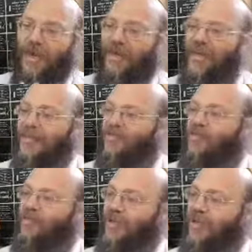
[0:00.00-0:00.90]
it has
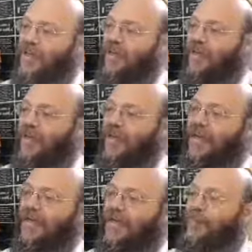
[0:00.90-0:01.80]
to be
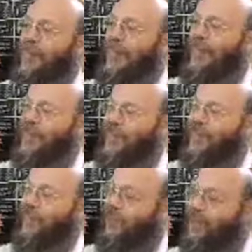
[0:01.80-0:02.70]
in the place
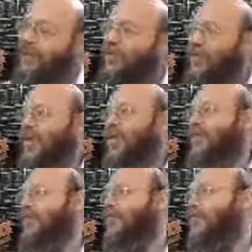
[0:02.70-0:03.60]
where you
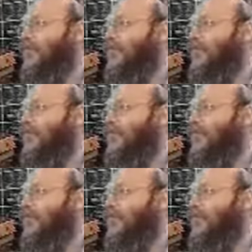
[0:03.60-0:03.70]
eat